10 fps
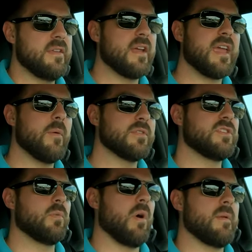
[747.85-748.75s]
You get
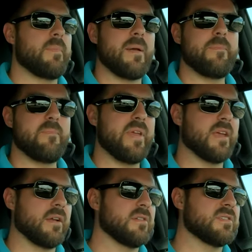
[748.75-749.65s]
what you want by
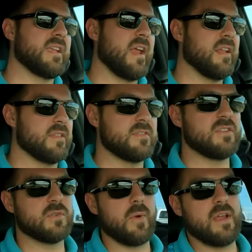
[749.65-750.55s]
being understanding of the
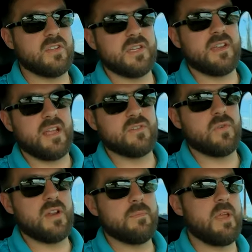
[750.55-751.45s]
situation and
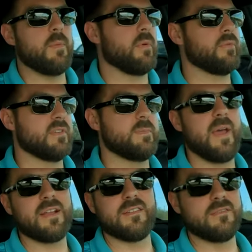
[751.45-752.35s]
treating people with
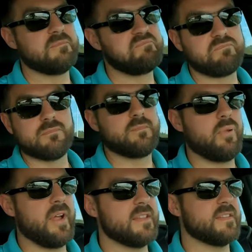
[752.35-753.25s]
respect.
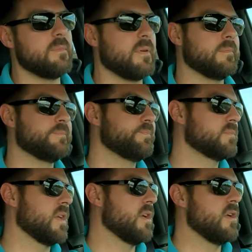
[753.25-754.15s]
Plain
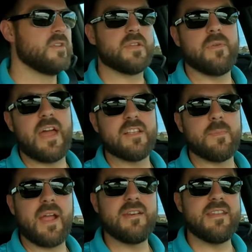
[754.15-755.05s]
simple. So that is
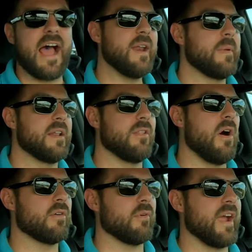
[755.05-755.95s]
my nine minute
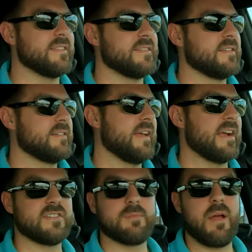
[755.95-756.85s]
long rant.
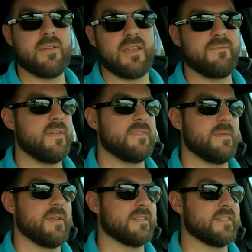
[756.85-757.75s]
Actually, probably like
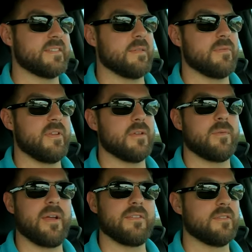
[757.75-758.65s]
15 minutes I stopped the video
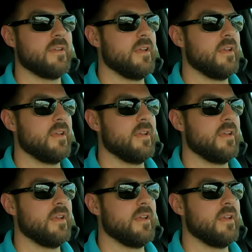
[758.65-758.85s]
twice.